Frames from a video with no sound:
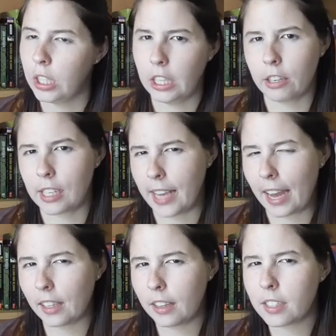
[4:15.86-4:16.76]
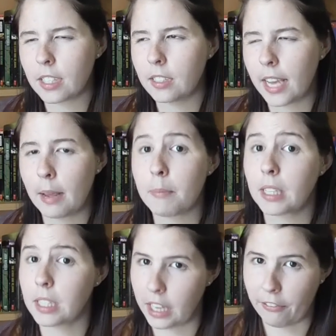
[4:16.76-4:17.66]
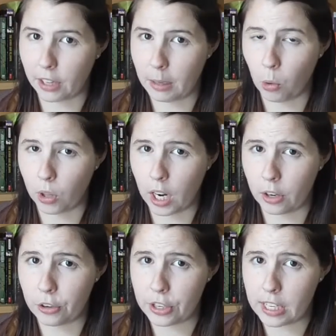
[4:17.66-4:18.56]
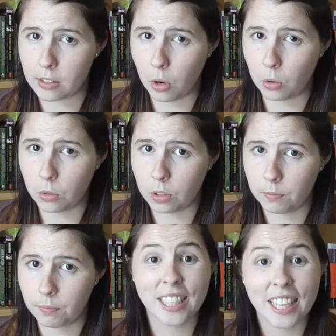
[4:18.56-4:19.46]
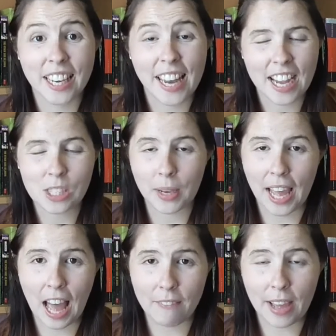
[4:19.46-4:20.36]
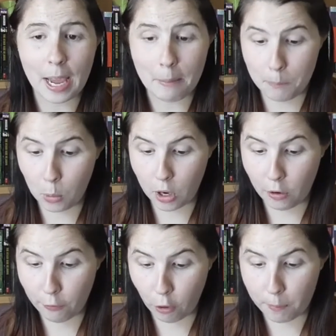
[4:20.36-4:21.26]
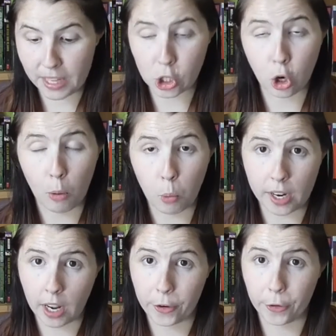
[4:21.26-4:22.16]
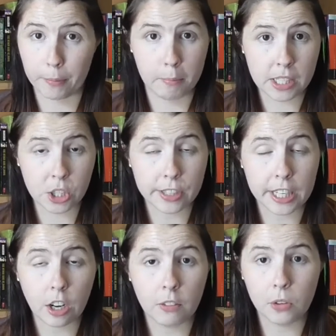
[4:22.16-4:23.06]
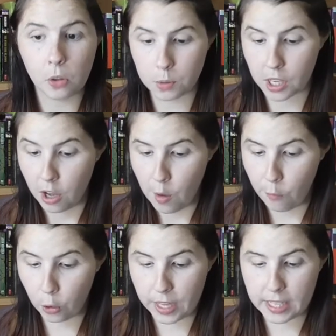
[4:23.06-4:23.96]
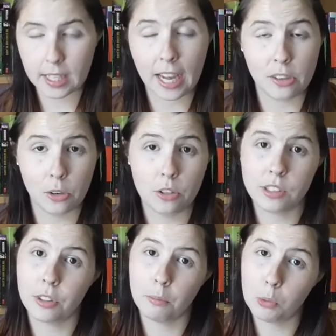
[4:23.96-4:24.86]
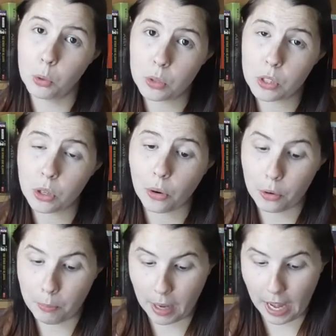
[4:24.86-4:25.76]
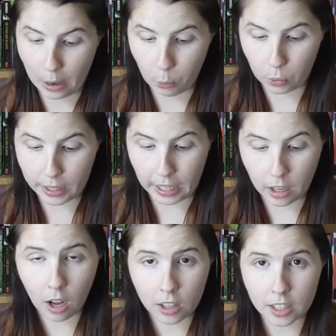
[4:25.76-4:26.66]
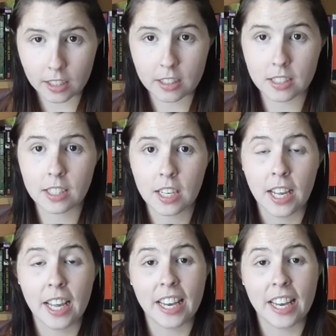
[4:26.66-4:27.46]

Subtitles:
year exactly this is set in, but it's definitely more than 100 years old. Next we have a book from the top 100 mystery novels. For this I used The Moonstone by Wilkie Collins.